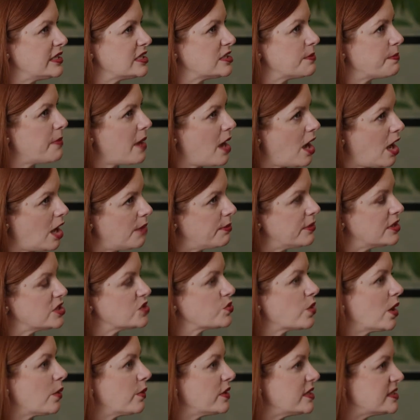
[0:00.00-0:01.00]

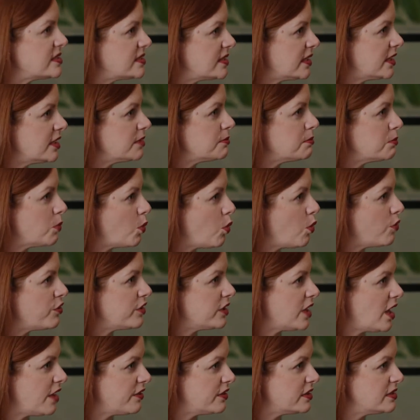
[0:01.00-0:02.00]
departments where we see it more
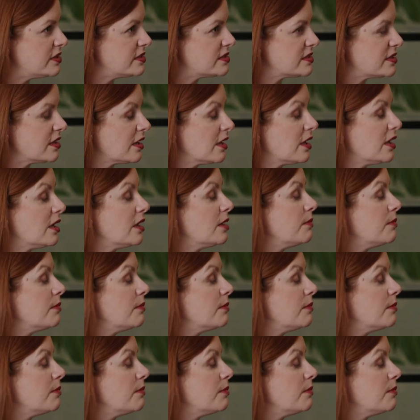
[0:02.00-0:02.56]
than others.